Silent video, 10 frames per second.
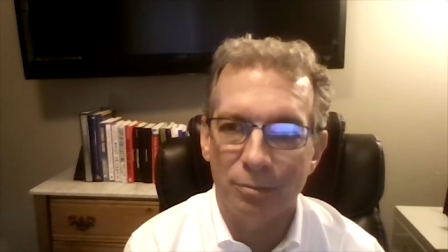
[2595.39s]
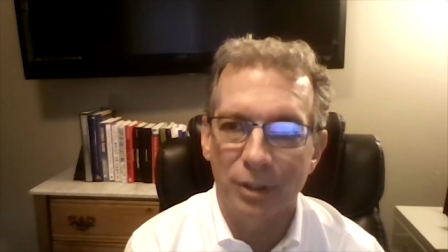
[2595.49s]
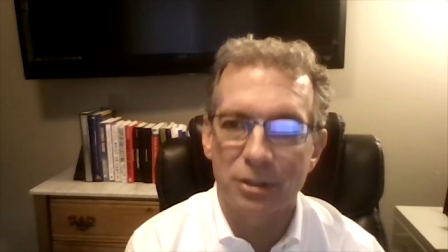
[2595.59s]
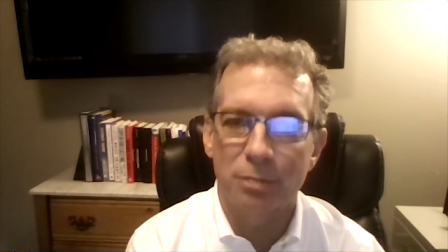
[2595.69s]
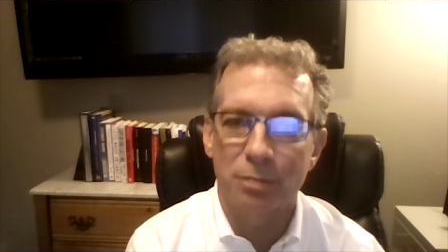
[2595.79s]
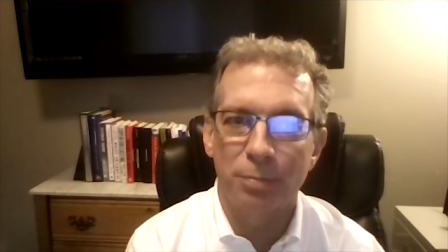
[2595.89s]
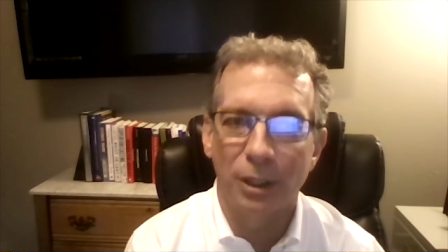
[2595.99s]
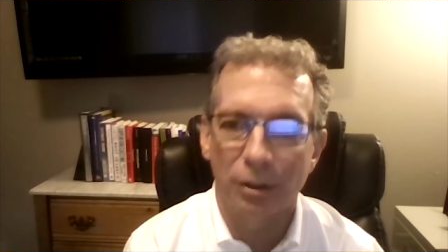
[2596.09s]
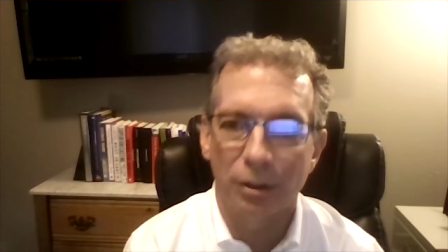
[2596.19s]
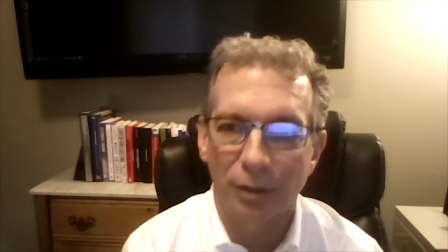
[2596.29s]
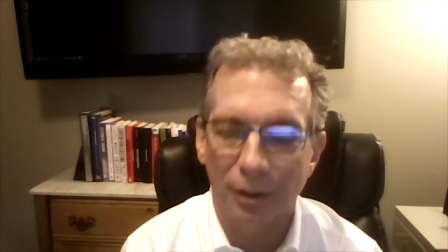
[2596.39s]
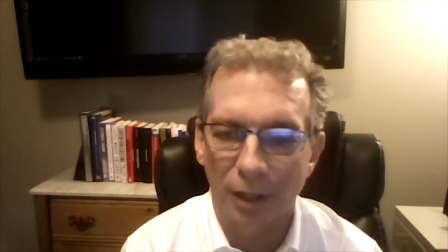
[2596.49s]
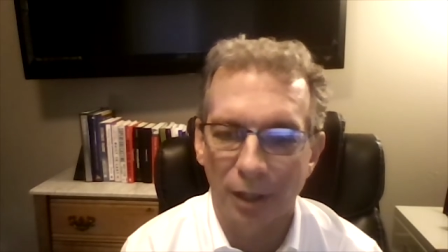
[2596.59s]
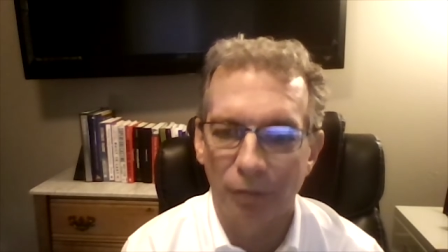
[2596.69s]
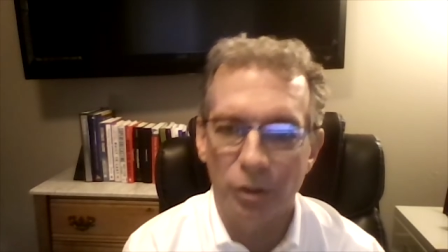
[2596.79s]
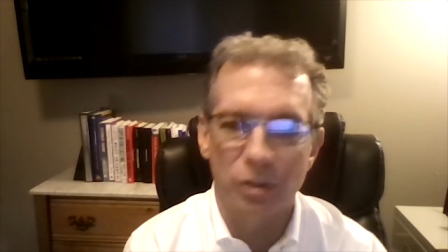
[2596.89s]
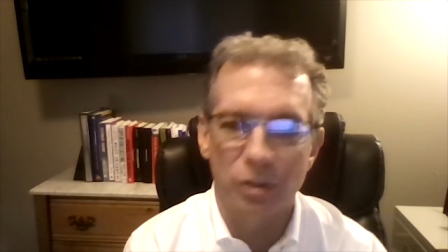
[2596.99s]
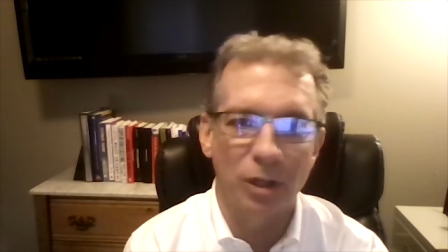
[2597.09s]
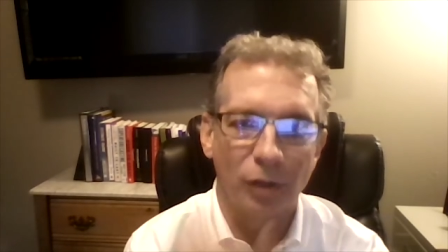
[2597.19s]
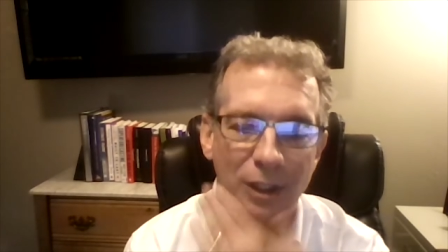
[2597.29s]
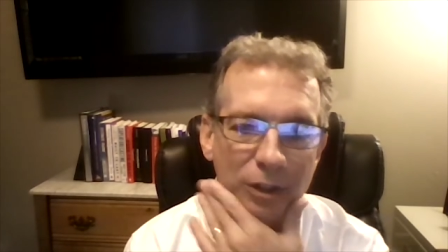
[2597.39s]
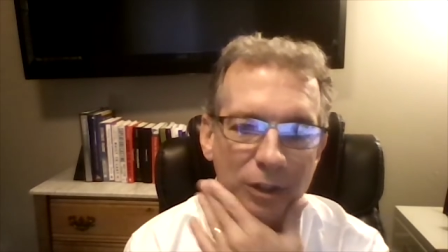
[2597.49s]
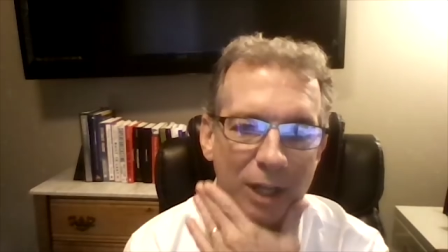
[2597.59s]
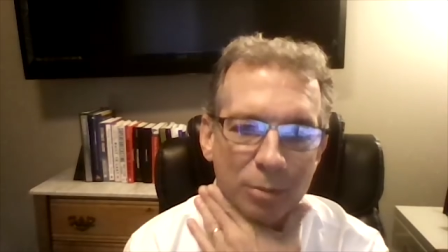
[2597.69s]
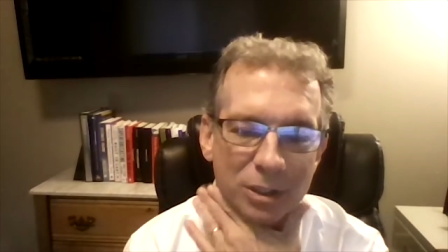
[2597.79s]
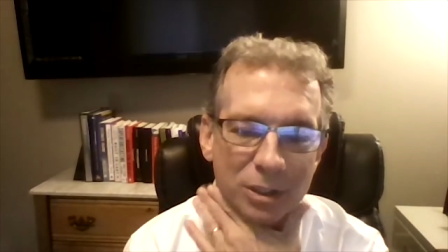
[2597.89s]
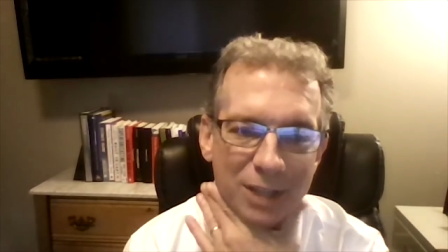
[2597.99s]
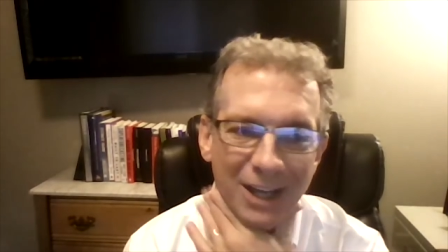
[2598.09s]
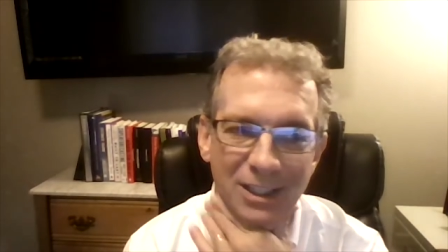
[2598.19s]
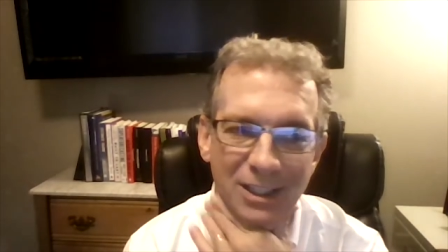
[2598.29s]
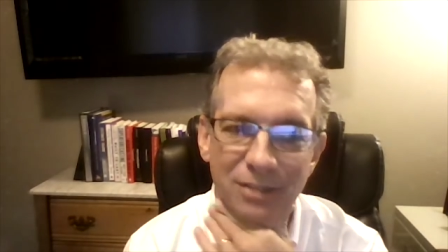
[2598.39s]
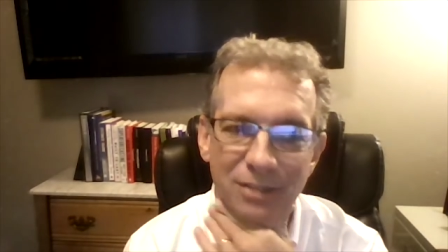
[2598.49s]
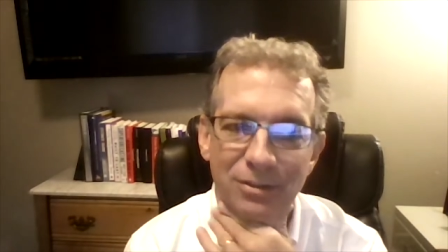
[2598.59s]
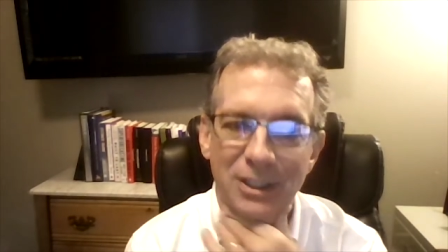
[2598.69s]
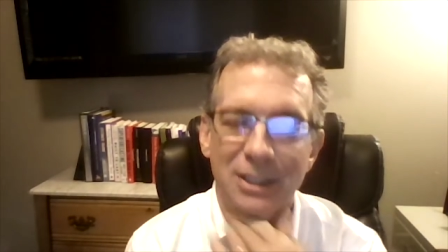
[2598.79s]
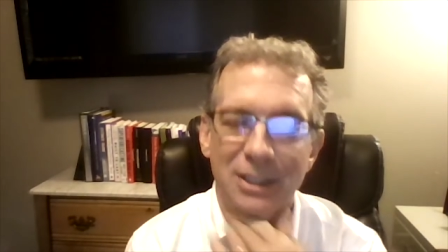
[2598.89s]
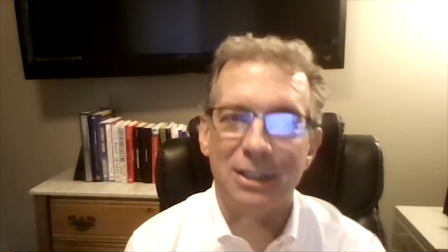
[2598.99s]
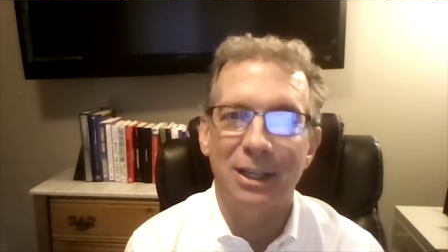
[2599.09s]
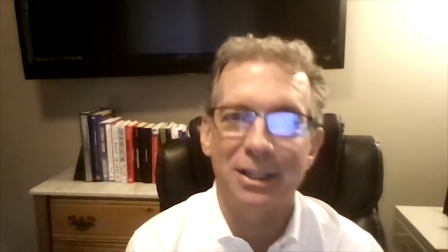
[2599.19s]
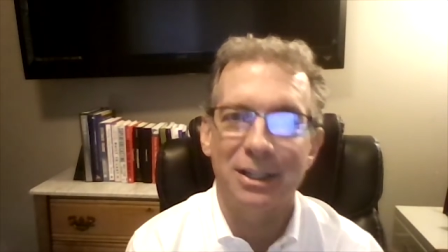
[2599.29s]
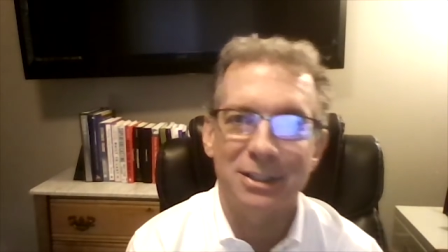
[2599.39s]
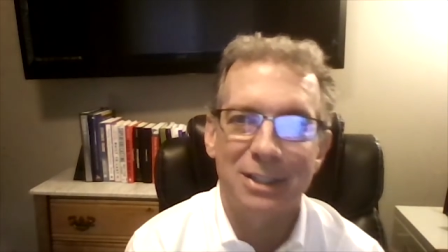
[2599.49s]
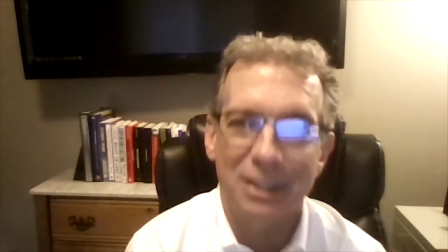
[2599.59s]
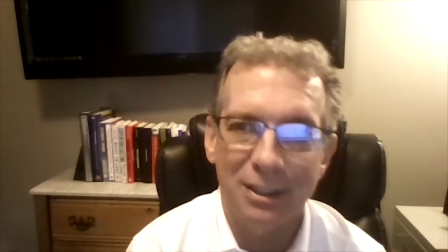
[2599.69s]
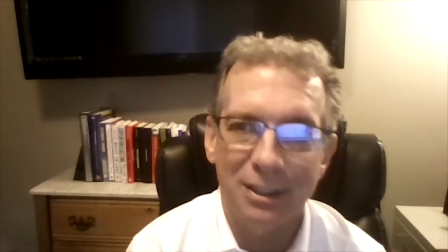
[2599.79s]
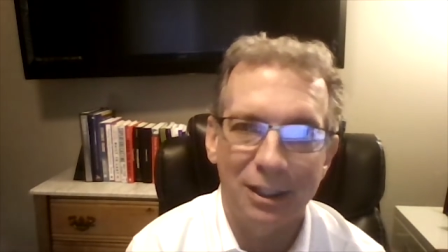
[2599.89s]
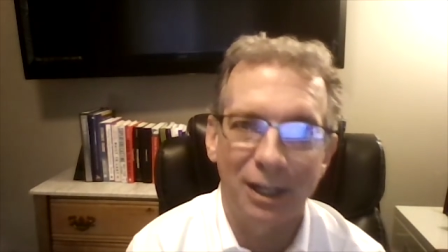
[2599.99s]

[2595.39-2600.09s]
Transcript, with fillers: That's spelled, I don't know if you can share the link or not, but it's InvestiQuant.